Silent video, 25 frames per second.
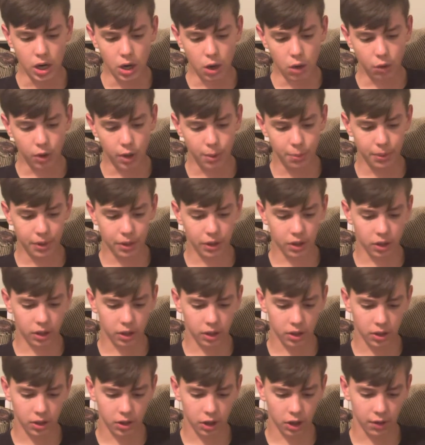Reaping the
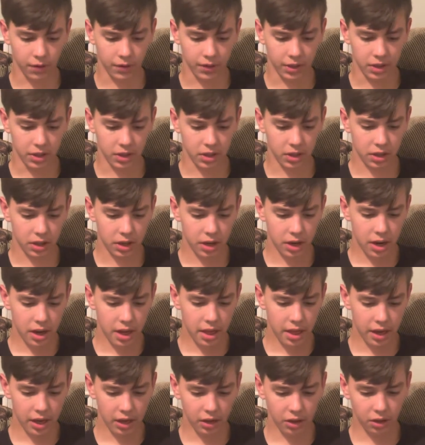earth's harvest.
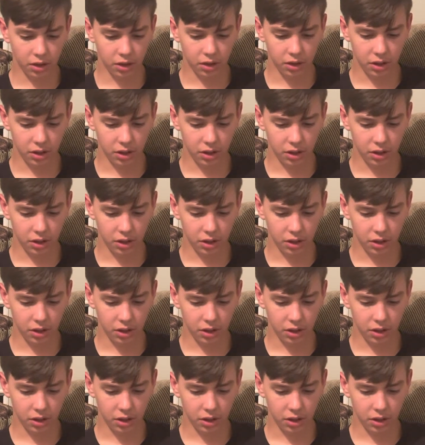And I looked,